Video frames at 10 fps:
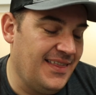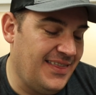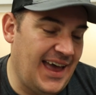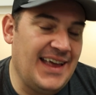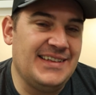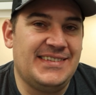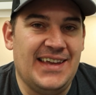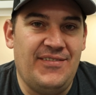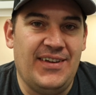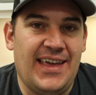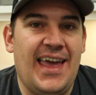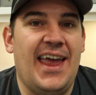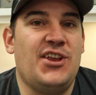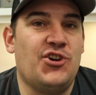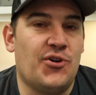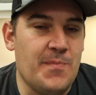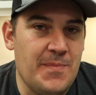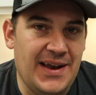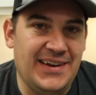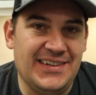that is saving a
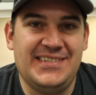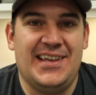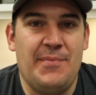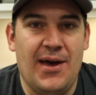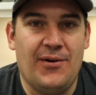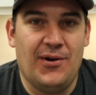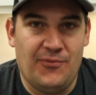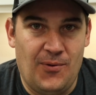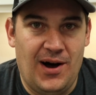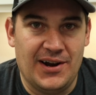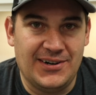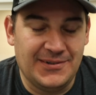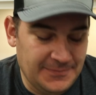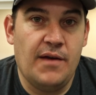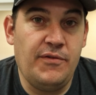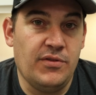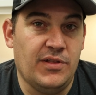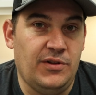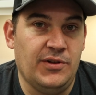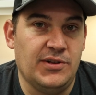tremendous amount of water. A few of
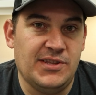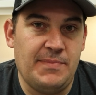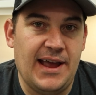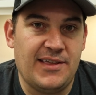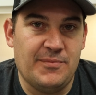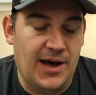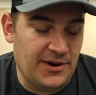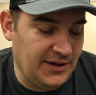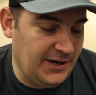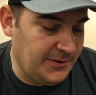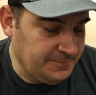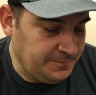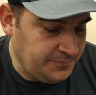the little notes on the back of the bottle here.